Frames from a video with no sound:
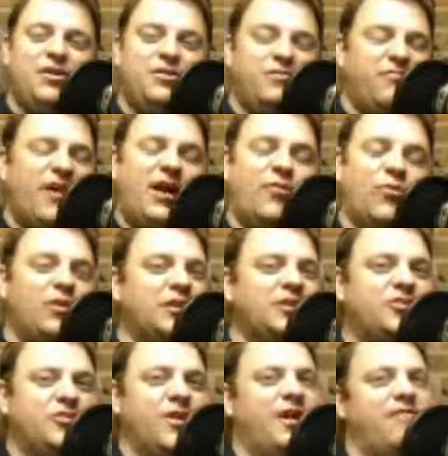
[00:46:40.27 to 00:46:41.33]
you fight really
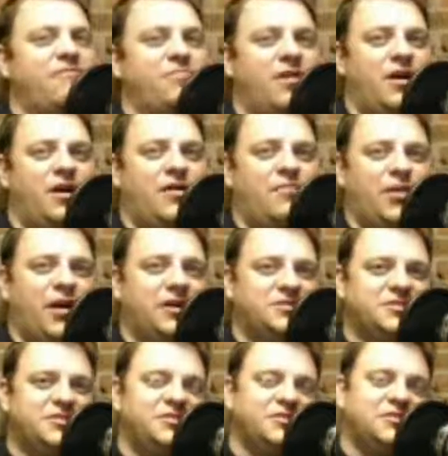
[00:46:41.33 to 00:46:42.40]
creative
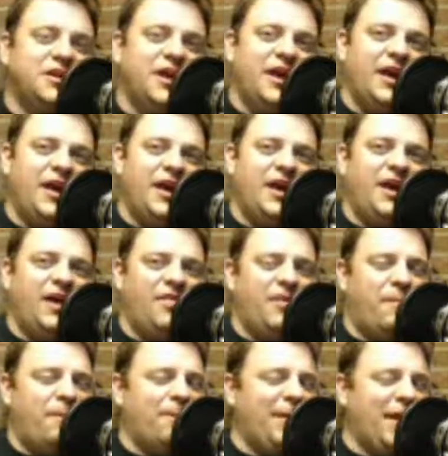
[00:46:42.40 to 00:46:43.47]
bosses.
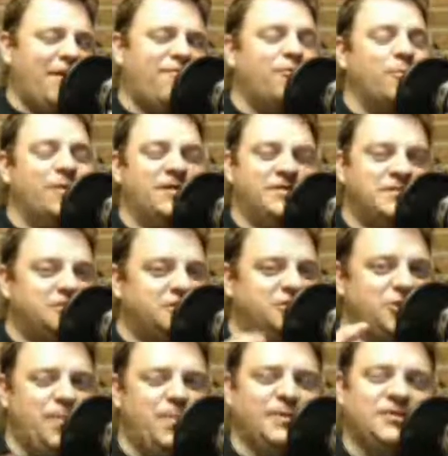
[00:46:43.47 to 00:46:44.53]
The platforming is
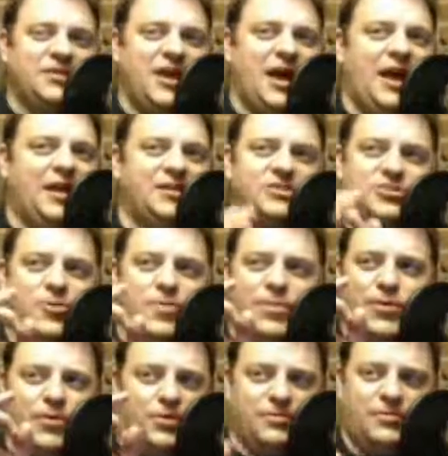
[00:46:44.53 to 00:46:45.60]
super tight,
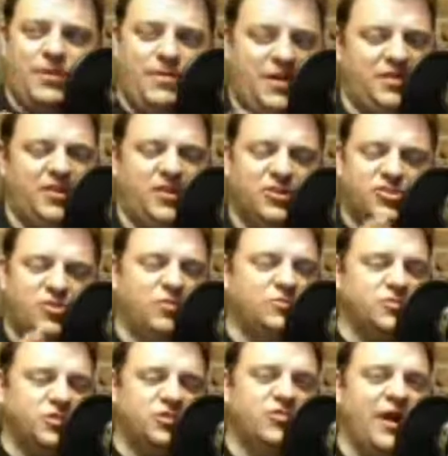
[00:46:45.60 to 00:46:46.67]
I mean, the
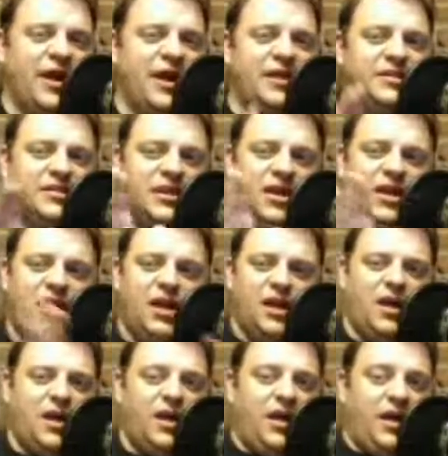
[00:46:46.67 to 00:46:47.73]
controls are great.
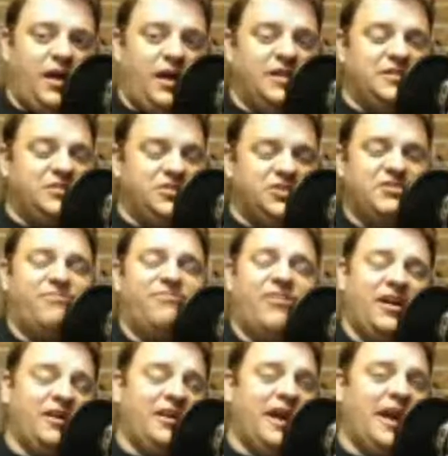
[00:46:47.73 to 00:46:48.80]
It's just a
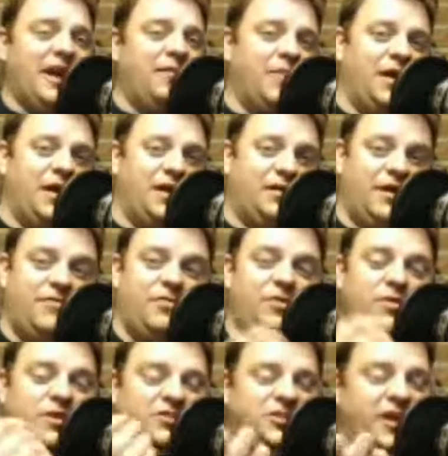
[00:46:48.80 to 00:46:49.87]
fun game, man. If
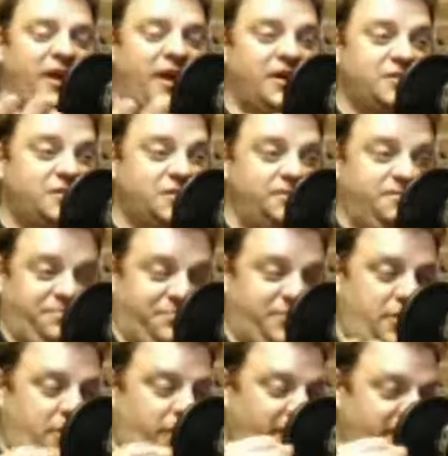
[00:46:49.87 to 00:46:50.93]
you get a chance,
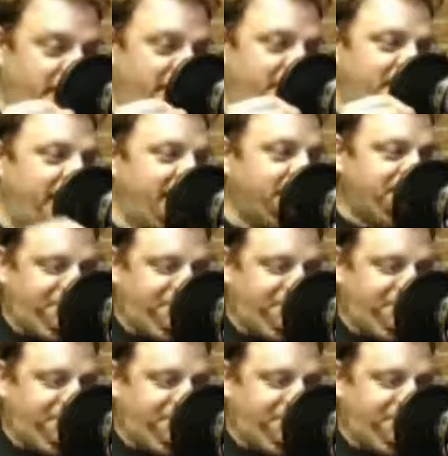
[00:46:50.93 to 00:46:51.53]
emulate